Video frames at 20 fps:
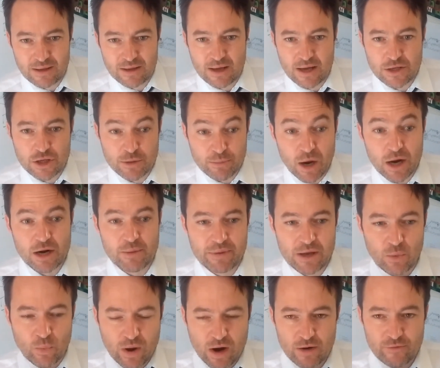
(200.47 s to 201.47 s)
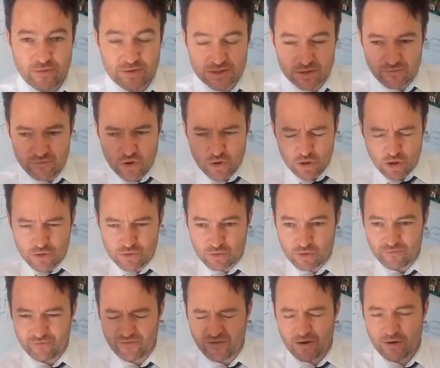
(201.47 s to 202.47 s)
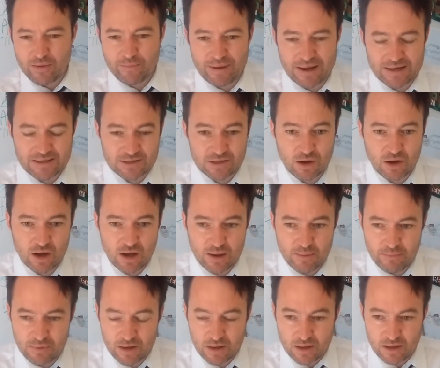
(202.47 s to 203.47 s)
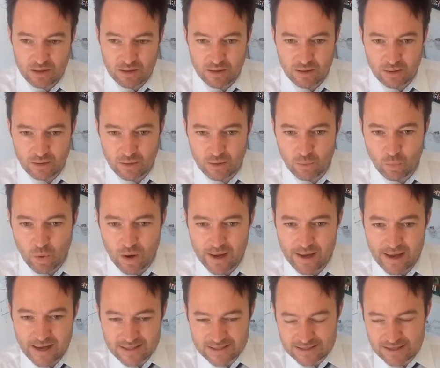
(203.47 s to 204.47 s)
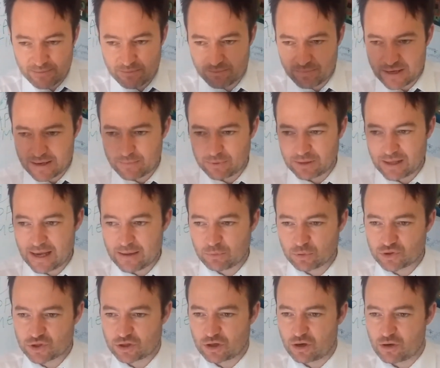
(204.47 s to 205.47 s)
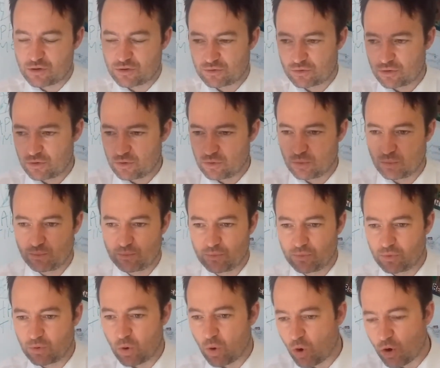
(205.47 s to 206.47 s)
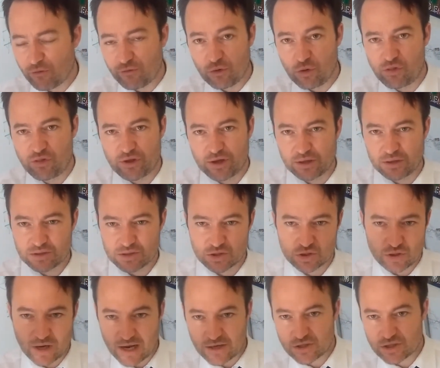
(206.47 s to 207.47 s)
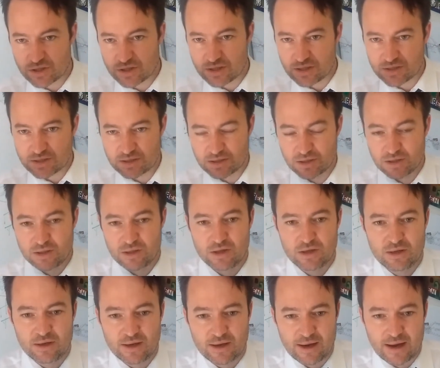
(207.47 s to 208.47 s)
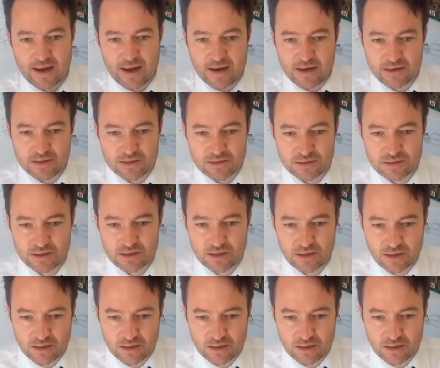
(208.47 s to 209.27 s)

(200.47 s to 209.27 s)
you might not be aware of it. So if you go through a very bad time, why are some people able to go through awful things and tragedies, and